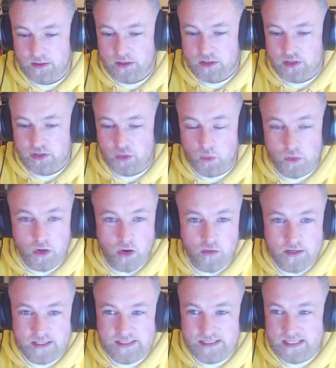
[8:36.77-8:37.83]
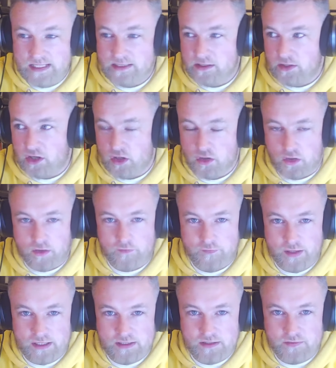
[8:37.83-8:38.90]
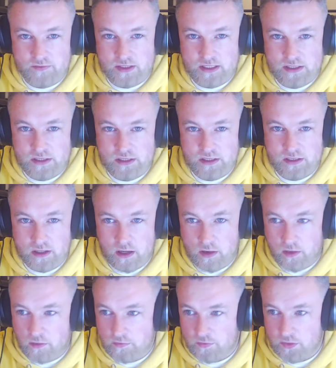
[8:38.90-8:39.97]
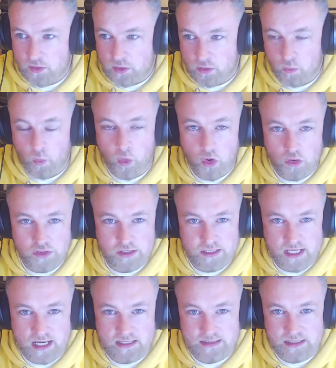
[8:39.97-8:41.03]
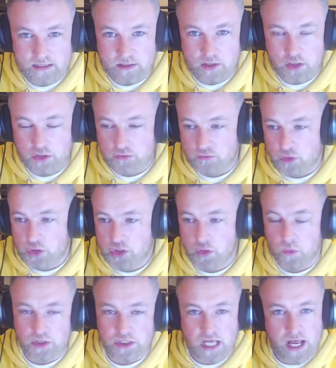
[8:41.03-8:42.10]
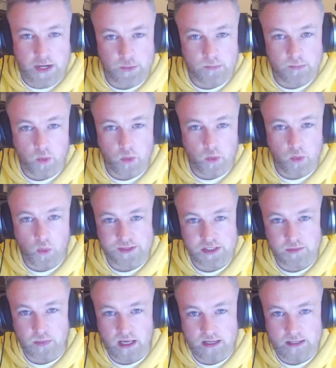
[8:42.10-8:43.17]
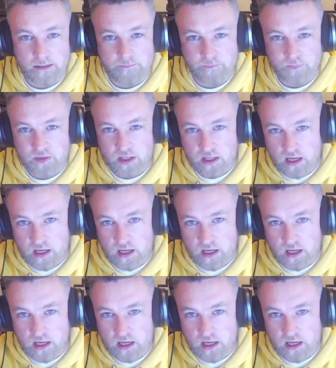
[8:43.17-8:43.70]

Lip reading: So we're already seeing the knock-on effects of this, the war starting, because Russia was our #1 supplier,